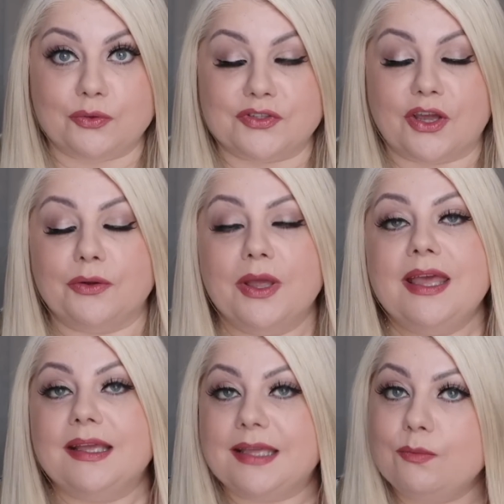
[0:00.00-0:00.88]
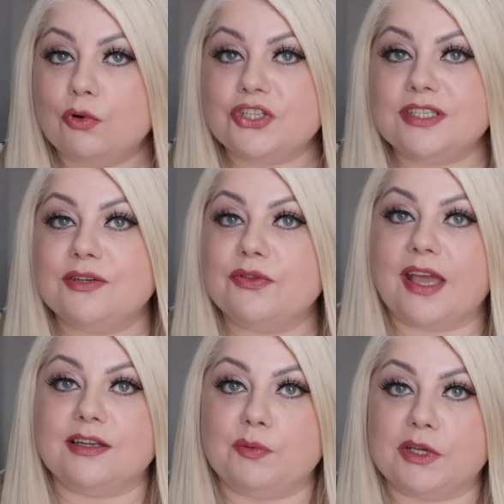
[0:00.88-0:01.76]
So keep watching till
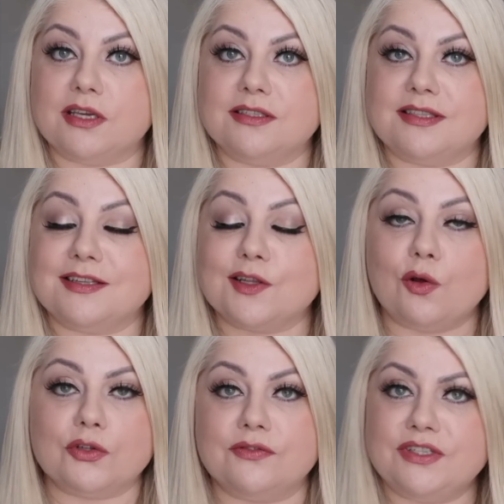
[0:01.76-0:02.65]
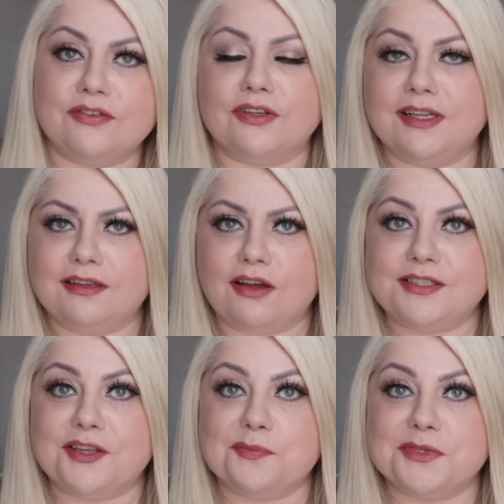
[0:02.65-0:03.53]
the end because there's lots of different little
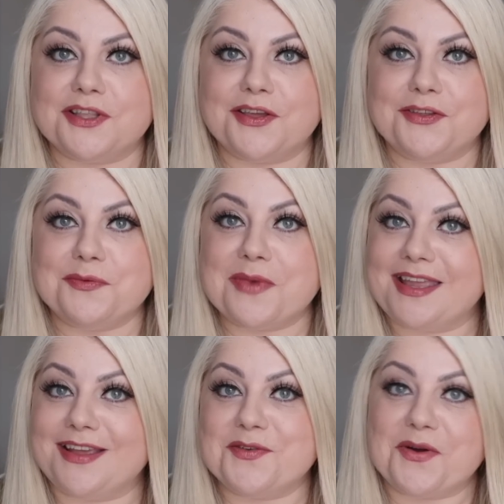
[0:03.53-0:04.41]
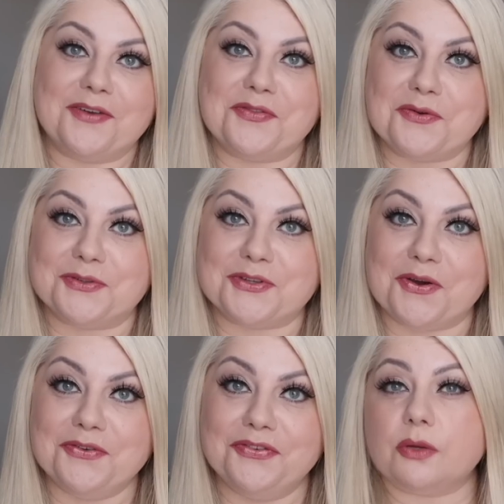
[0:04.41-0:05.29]
items that you may not have thought of.